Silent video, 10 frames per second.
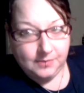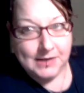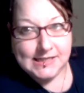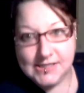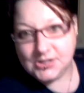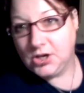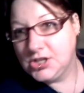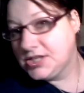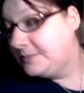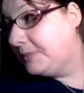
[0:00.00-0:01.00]
Maddie's got
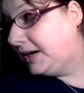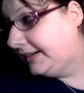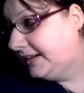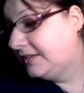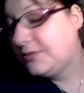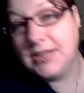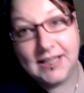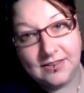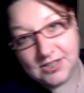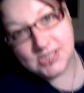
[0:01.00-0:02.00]
just a minor
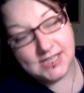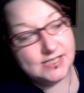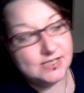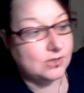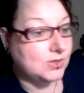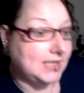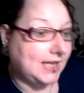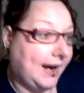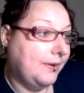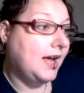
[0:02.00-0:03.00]
thing that she needs sorting
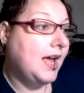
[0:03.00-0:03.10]
out,